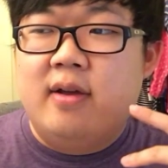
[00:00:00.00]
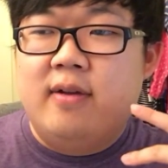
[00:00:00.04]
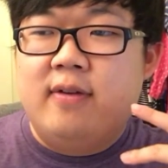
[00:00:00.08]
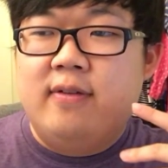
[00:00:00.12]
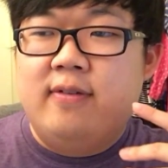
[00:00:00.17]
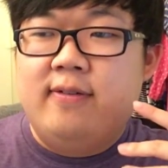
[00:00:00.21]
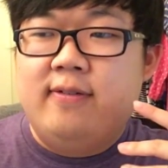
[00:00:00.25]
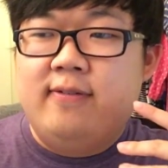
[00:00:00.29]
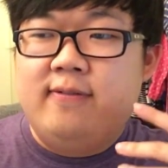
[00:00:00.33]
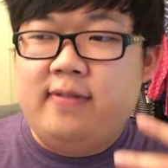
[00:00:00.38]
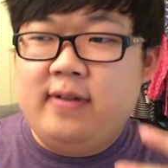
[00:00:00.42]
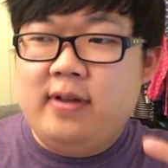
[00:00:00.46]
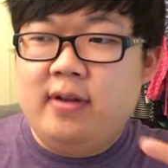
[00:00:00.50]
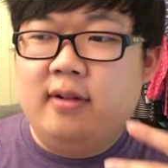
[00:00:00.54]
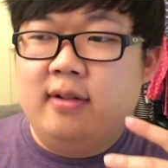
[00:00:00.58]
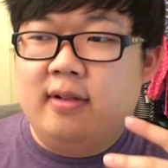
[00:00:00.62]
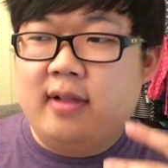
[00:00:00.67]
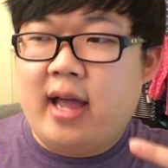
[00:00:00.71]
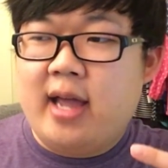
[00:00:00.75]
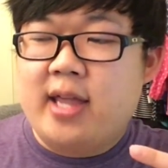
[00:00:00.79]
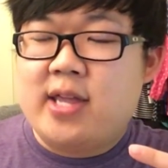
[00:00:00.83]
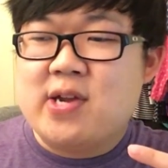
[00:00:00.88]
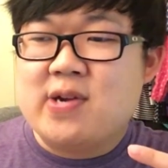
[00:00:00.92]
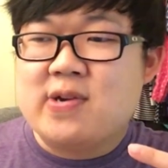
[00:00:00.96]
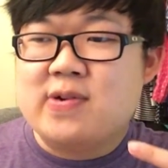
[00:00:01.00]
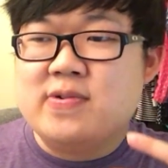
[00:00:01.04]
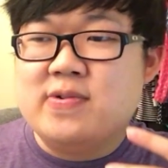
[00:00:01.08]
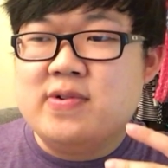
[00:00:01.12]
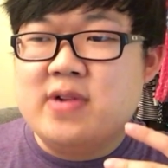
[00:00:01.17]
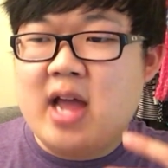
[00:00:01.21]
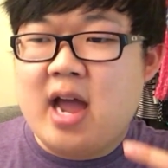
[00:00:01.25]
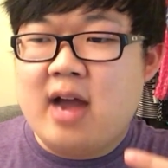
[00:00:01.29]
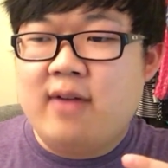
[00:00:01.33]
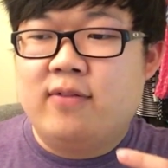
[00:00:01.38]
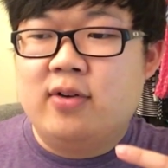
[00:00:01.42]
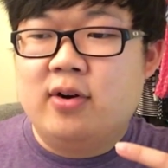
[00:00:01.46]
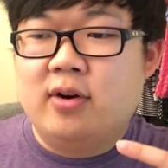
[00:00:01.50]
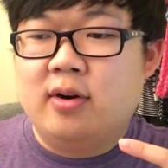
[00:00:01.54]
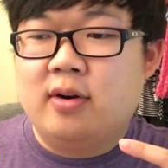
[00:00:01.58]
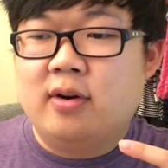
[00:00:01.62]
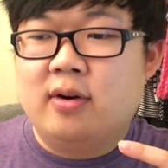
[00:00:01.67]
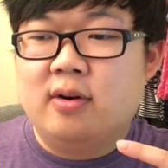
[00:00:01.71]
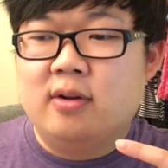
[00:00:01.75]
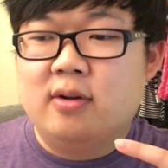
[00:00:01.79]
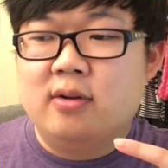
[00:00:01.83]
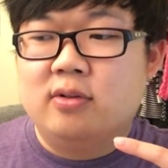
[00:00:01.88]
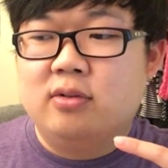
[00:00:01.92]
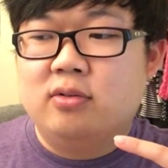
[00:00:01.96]
feel like you're
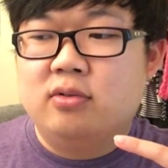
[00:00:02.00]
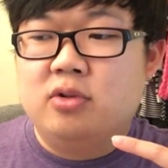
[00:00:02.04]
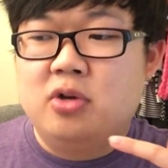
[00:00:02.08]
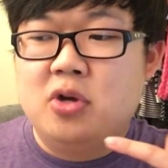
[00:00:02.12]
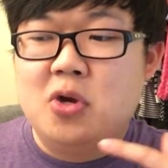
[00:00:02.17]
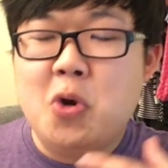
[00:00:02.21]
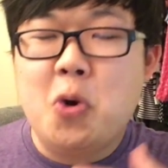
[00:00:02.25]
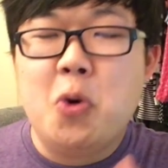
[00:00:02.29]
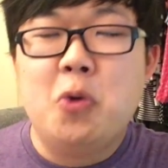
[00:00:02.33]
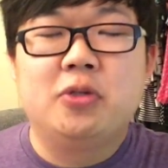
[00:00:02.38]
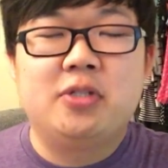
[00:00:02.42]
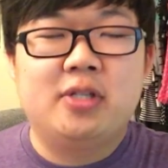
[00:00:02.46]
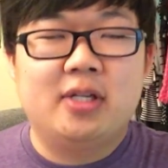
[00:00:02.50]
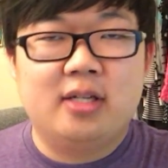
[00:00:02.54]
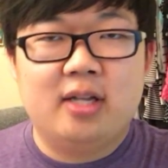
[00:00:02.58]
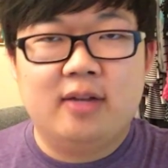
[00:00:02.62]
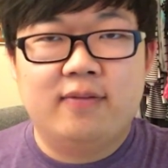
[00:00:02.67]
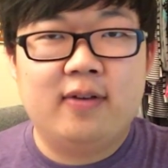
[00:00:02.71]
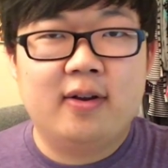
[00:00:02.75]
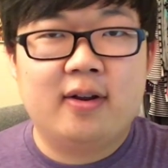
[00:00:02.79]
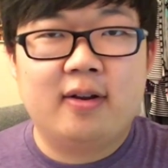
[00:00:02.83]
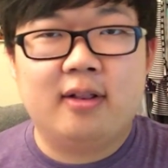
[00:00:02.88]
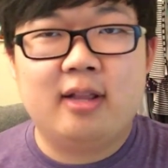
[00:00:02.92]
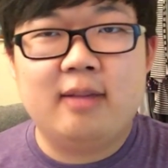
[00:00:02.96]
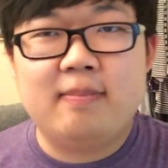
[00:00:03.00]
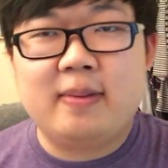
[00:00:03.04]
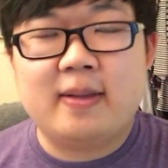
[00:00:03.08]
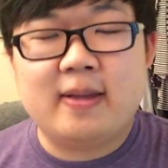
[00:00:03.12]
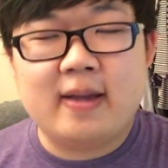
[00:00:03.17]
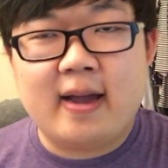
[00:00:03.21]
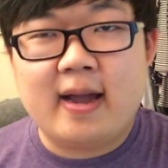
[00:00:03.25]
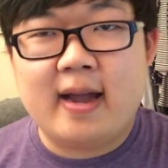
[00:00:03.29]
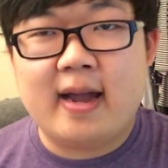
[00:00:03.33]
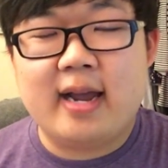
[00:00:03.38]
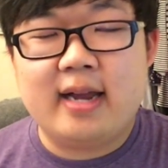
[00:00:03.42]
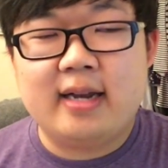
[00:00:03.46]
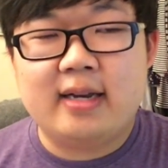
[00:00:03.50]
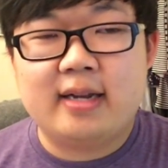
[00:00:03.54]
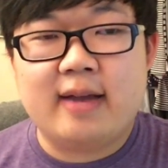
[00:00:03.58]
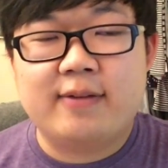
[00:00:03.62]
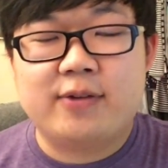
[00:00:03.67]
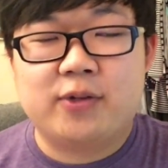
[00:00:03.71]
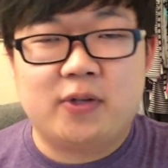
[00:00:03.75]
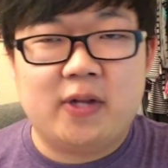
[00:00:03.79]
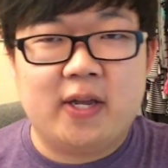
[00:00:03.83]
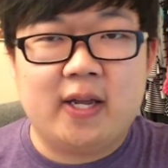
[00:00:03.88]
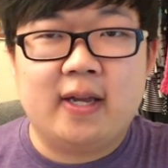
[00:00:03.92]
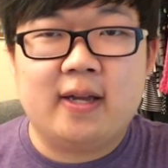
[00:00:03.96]
never too significantly behind
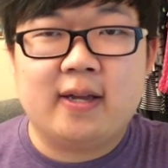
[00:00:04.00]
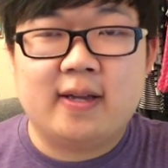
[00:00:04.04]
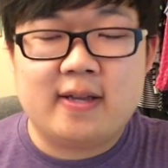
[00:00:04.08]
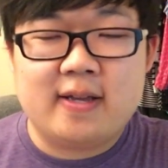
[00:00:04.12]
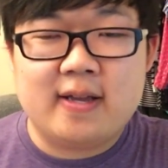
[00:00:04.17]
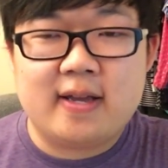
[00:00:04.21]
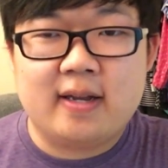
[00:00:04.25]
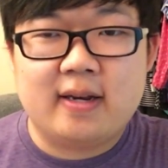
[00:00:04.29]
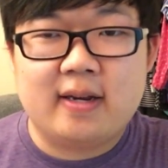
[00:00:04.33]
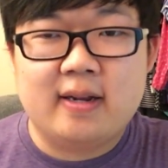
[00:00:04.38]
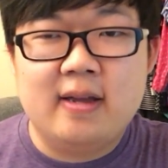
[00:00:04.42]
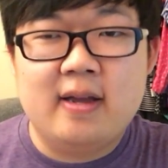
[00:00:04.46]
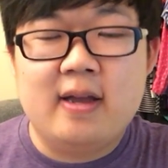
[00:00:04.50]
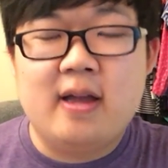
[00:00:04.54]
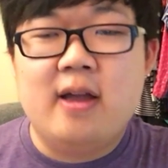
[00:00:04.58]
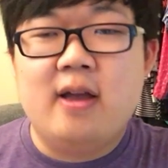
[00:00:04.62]
after taking a hit.